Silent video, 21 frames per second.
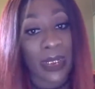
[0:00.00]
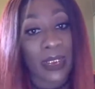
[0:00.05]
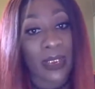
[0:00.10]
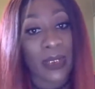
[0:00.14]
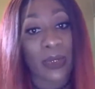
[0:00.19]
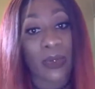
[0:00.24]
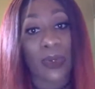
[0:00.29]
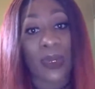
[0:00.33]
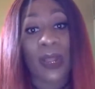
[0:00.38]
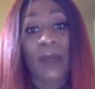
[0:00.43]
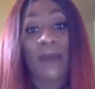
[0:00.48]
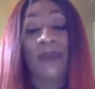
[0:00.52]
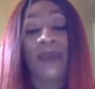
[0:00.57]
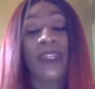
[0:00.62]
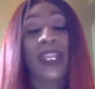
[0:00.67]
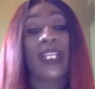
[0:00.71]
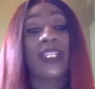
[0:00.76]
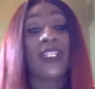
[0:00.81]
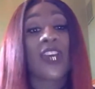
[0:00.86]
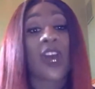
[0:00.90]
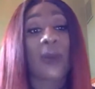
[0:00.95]
So
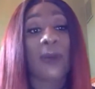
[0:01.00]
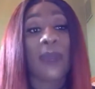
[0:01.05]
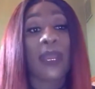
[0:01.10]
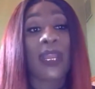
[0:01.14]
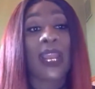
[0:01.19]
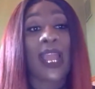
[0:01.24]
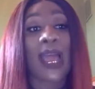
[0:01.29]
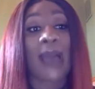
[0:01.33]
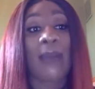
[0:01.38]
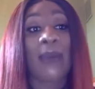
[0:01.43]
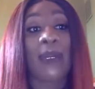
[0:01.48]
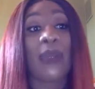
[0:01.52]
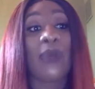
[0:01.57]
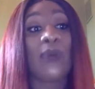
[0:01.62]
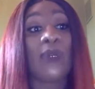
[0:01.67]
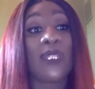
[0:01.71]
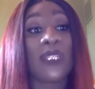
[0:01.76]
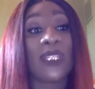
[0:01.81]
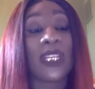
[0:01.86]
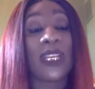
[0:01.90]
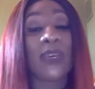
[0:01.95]
it taught me a lot, but it
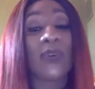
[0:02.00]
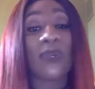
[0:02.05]
was